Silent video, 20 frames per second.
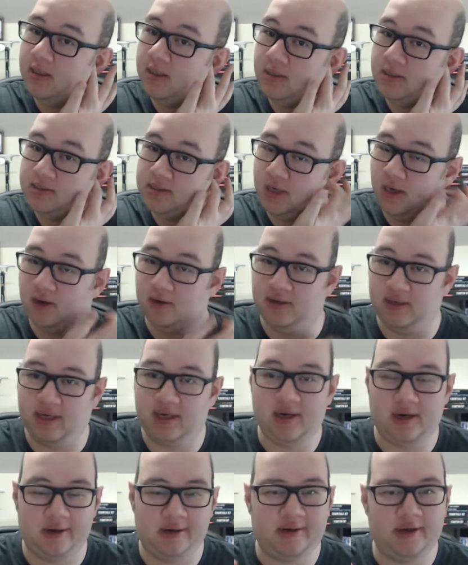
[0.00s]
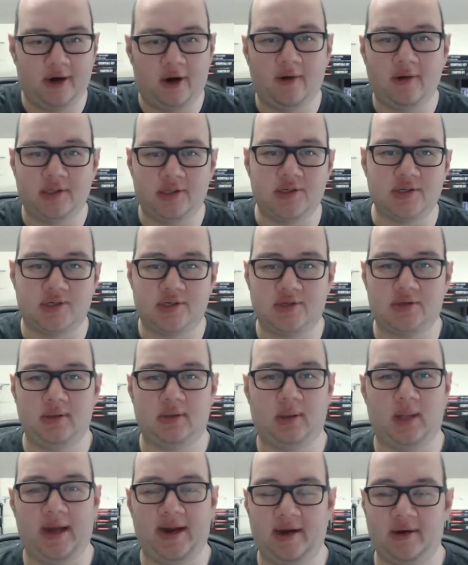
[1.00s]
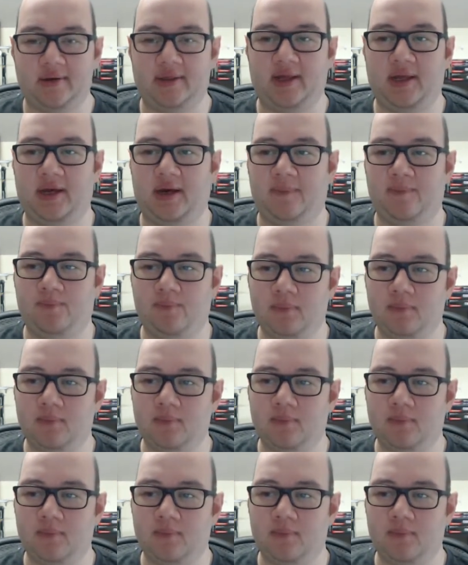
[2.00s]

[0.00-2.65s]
So and just layer the